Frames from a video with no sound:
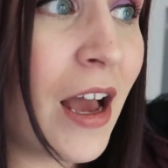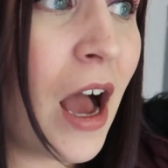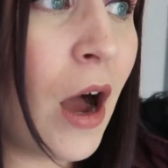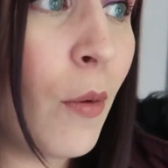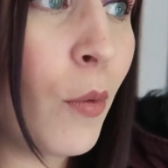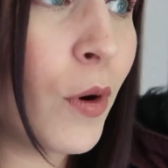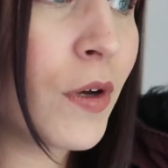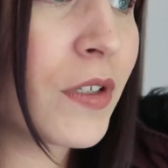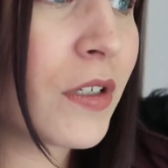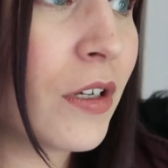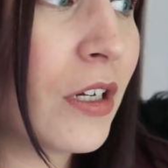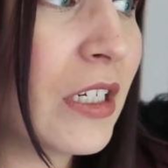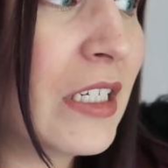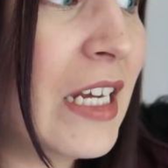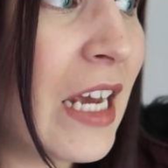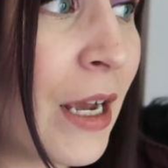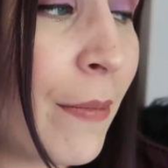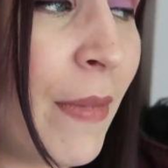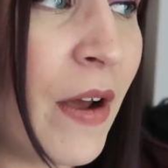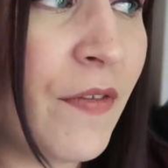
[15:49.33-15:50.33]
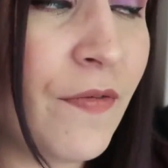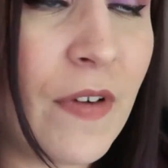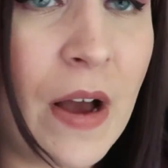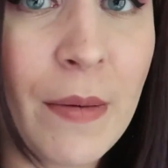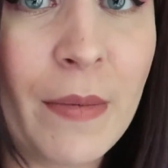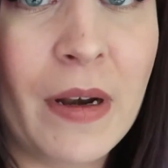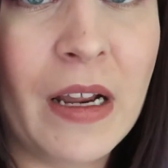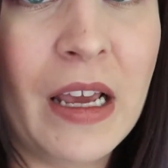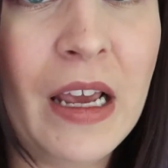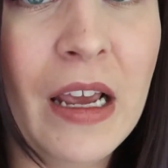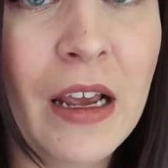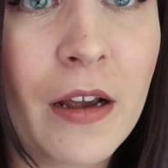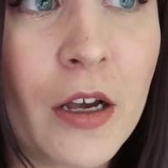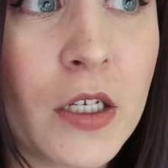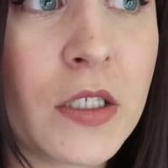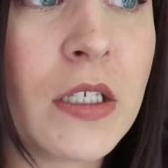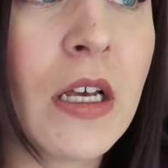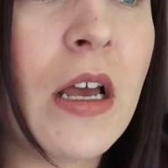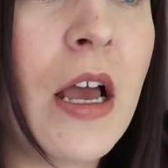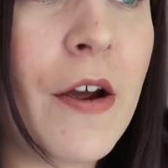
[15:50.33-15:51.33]
I was going to take my family,
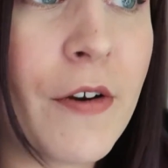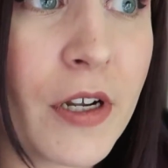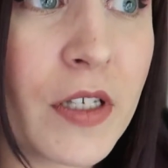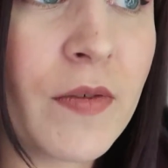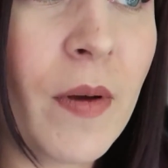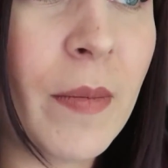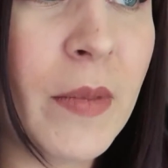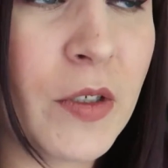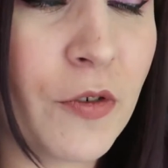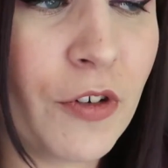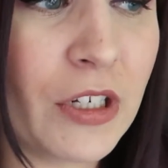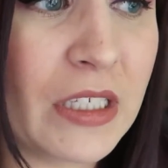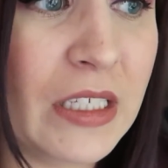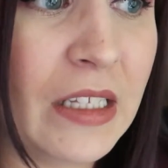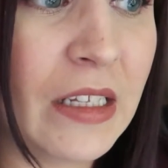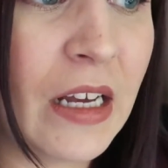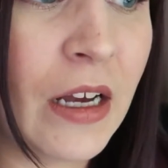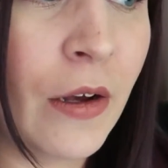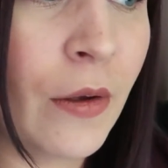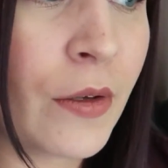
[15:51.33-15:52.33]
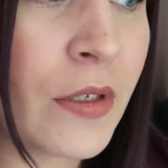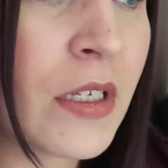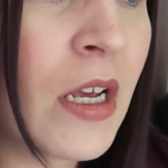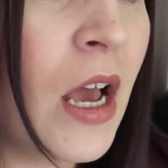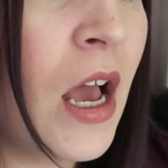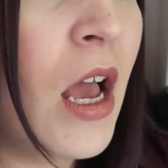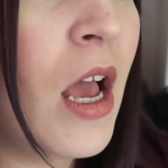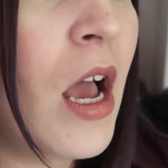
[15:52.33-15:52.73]
because Eric's family's already seen the house.